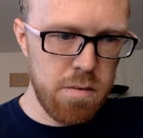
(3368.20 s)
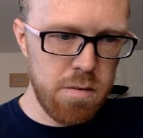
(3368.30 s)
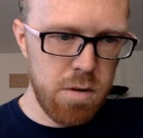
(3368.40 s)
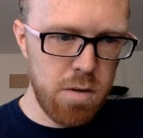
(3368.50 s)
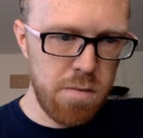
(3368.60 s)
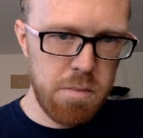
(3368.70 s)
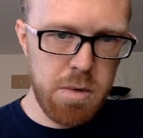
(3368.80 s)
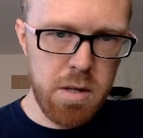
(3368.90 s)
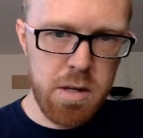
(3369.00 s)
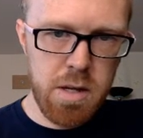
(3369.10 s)
So if I'm
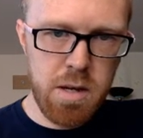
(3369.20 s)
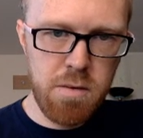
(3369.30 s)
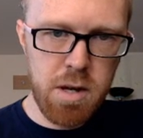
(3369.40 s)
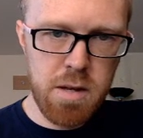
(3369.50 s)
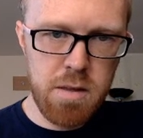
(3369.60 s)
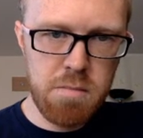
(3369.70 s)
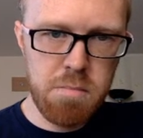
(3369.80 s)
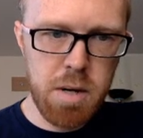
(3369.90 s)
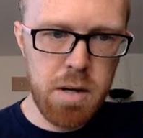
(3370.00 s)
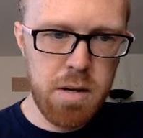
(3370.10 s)
clicking right in the
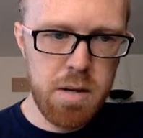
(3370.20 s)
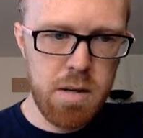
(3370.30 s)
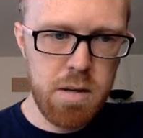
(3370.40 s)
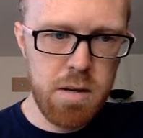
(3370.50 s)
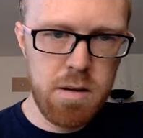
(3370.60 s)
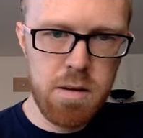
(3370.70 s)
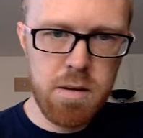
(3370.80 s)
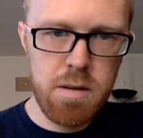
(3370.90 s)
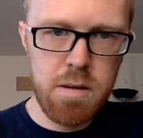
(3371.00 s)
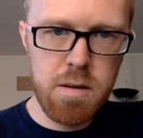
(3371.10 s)
button,
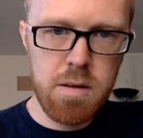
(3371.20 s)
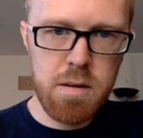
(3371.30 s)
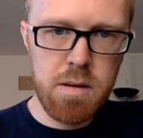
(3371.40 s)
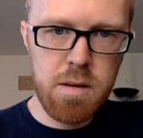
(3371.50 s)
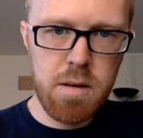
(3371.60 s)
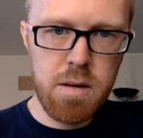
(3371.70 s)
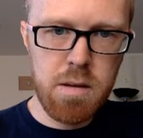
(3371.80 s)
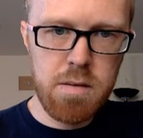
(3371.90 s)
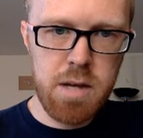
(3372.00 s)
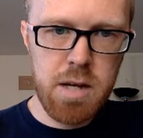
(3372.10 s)
it
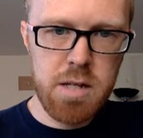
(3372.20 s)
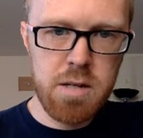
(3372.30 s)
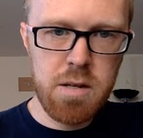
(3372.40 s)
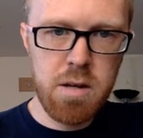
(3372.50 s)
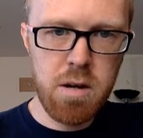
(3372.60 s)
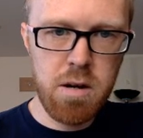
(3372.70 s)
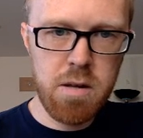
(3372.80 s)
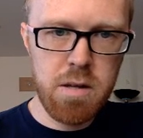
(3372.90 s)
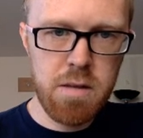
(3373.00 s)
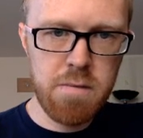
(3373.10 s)
is actually
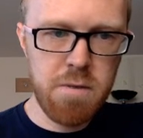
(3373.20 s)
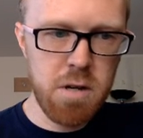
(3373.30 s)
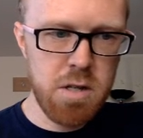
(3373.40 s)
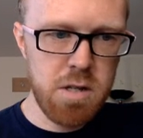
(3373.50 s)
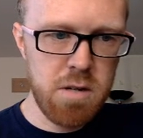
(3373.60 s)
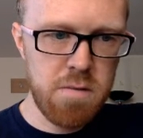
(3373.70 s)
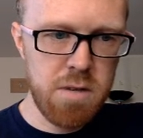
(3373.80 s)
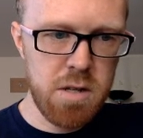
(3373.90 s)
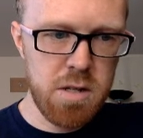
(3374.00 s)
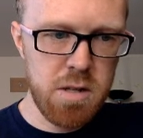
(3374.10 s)
calling the function
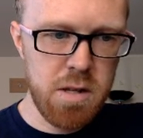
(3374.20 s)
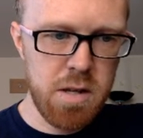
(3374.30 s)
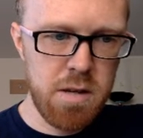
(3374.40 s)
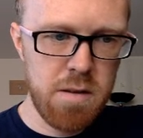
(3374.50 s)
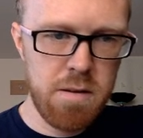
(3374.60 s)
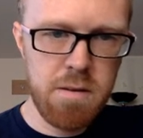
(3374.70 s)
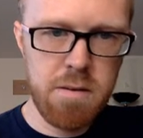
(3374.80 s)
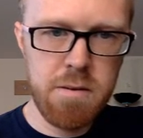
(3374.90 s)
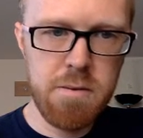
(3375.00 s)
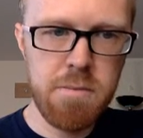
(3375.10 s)
eventually.
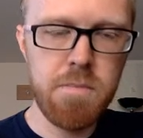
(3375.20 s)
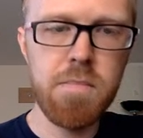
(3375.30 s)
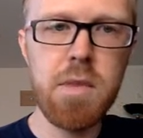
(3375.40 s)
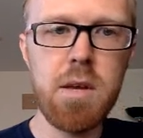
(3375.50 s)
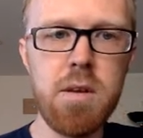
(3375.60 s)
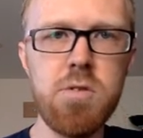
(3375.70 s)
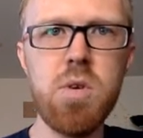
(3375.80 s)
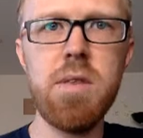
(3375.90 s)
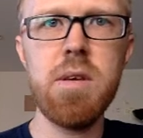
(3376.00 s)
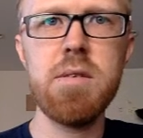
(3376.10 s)
So
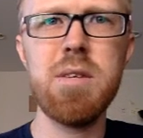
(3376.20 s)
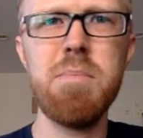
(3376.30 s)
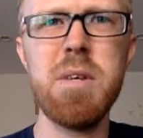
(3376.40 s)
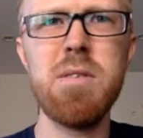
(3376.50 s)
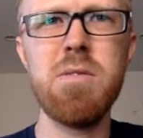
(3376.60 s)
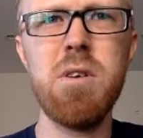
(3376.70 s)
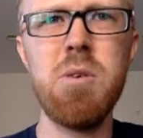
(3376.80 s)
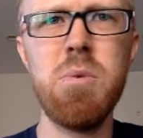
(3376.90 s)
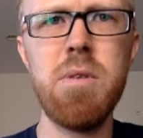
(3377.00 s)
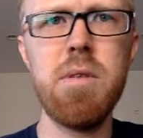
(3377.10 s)
I think something's wrong
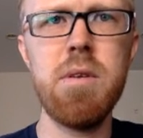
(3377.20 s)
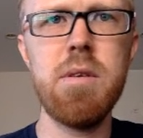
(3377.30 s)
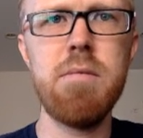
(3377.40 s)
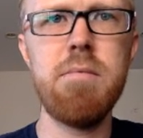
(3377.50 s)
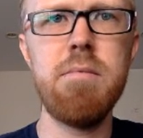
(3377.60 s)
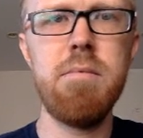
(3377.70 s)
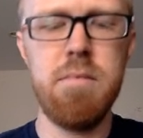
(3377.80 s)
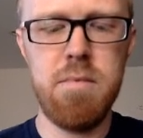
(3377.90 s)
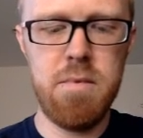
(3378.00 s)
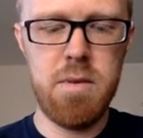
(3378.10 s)
with the
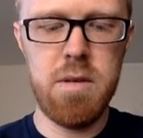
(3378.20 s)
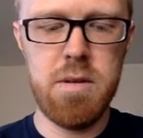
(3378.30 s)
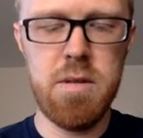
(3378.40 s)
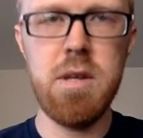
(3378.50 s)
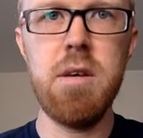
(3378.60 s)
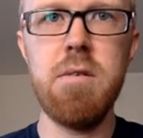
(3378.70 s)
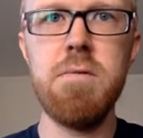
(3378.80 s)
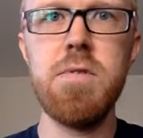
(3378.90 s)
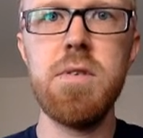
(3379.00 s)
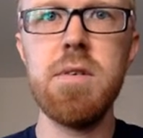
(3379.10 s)

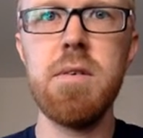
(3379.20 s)
divs.